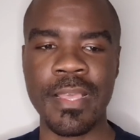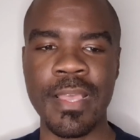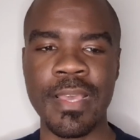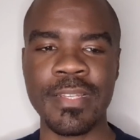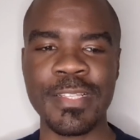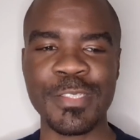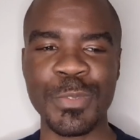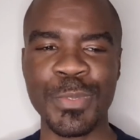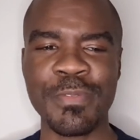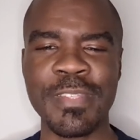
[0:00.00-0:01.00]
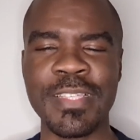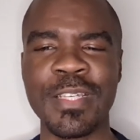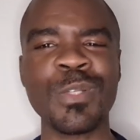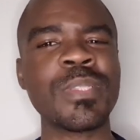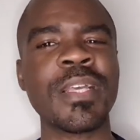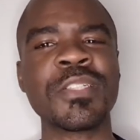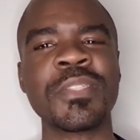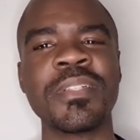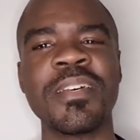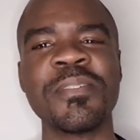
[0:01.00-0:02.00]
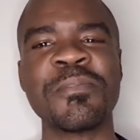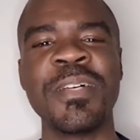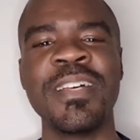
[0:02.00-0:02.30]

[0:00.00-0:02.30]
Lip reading: and it is sort of the intersection of